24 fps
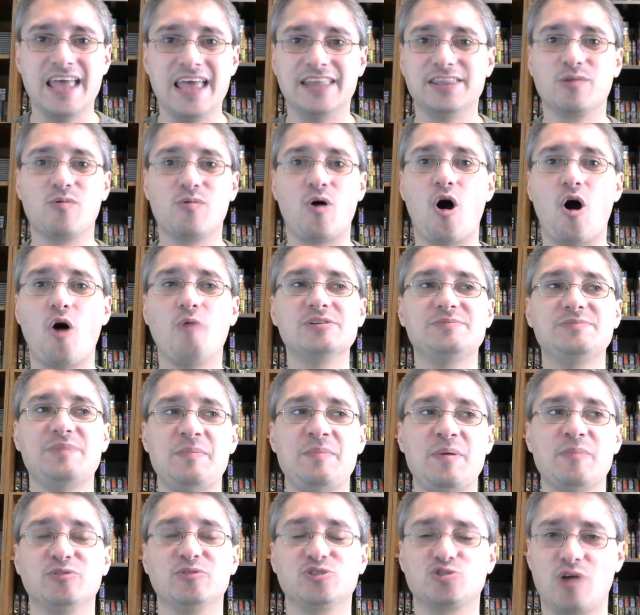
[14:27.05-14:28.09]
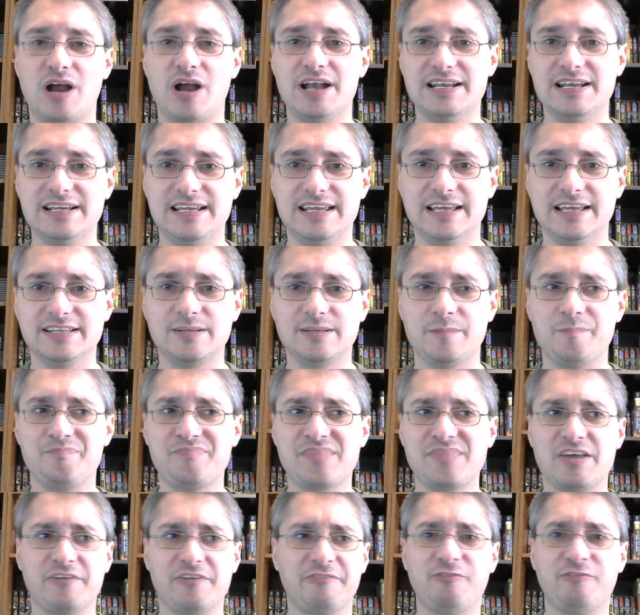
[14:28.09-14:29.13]
There will always be people trying to get
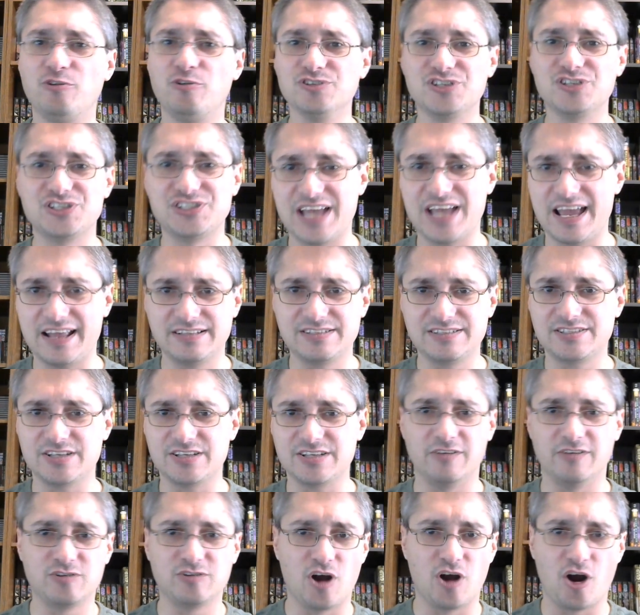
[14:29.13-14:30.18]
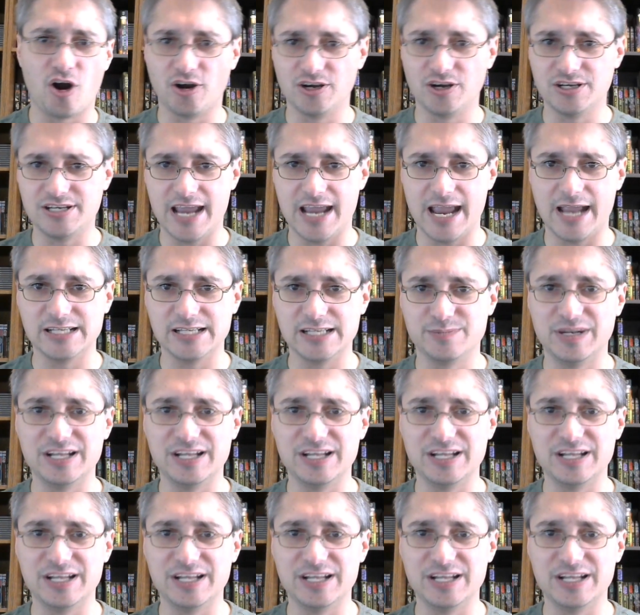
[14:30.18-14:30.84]
full sets of card games,